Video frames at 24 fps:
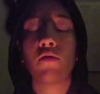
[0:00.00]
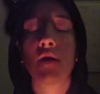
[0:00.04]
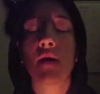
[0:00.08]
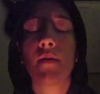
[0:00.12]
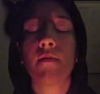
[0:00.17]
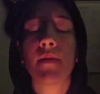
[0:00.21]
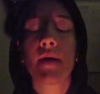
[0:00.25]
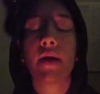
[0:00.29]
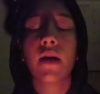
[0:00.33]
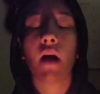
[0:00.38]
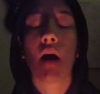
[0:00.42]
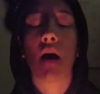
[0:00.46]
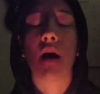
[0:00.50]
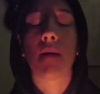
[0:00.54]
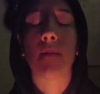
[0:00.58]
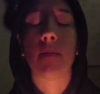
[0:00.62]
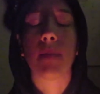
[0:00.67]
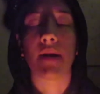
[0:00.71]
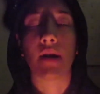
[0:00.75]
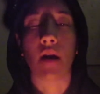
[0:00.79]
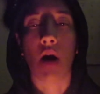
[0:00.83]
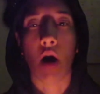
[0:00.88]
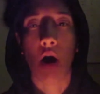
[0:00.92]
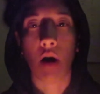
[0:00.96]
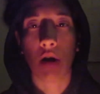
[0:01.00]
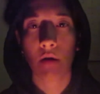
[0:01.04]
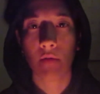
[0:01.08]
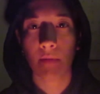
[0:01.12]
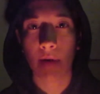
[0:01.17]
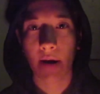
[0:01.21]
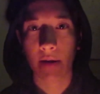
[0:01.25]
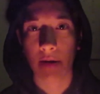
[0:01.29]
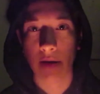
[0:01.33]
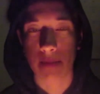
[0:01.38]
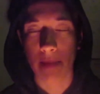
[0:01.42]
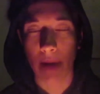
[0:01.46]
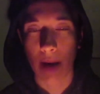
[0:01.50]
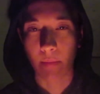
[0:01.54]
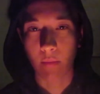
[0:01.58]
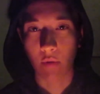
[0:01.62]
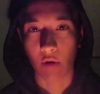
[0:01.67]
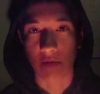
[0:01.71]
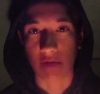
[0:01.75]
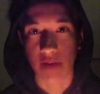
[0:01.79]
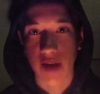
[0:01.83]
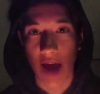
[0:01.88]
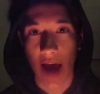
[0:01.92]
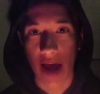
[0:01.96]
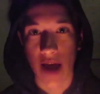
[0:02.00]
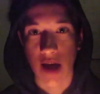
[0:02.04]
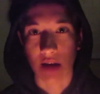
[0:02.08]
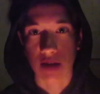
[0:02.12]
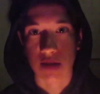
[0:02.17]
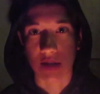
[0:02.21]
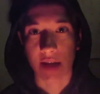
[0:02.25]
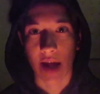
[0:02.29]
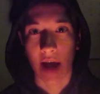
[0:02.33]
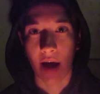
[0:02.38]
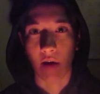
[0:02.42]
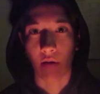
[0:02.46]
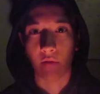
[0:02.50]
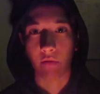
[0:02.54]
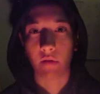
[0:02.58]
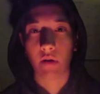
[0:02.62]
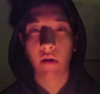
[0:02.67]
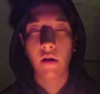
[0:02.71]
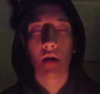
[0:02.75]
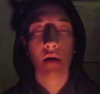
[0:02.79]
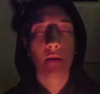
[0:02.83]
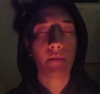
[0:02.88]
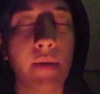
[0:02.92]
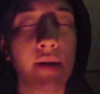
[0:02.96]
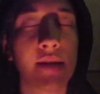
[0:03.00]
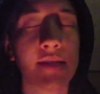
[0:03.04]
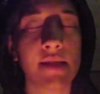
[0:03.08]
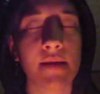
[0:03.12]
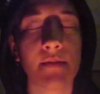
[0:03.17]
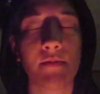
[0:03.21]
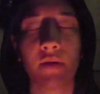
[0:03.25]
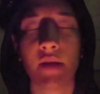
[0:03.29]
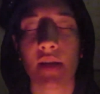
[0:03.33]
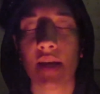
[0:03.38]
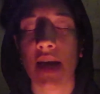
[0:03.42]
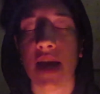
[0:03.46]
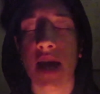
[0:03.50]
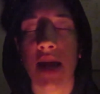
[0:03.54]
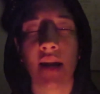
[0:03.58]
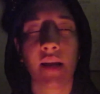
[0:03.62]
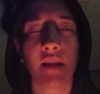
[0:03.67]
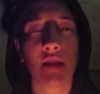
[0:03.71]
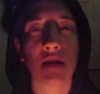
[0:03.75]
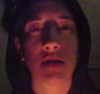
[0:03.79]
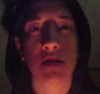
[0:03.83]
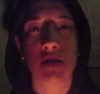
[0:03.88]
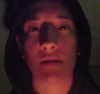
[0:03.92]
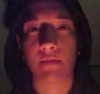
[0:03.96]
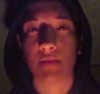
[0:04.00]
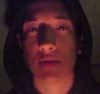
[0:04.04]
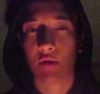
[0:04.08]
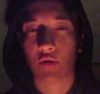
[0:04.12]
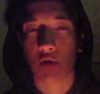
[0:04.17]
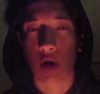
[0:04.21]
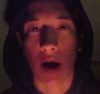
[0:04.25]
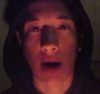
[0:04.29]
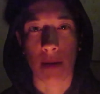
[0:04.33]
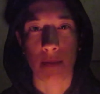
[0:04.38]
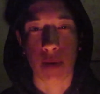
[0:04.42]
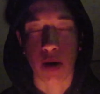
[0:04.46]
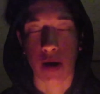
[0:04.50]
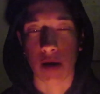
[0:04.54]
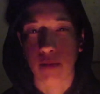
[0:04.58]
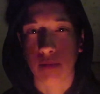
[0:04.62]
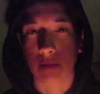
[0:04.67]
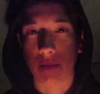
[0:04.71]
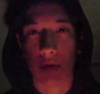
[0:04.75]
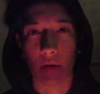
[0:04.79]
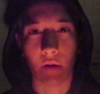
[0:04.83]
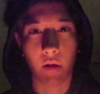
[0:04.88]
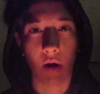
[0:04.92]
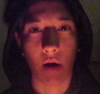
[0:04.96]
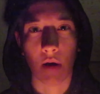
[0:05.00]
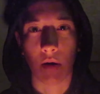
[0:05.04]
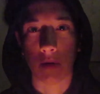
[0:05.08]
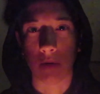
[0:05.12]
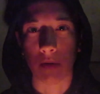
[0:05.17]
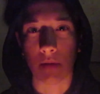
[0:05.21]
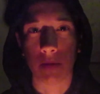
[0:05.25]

can become an honorary member of Chaos Town by simply hitting the subscribe button below.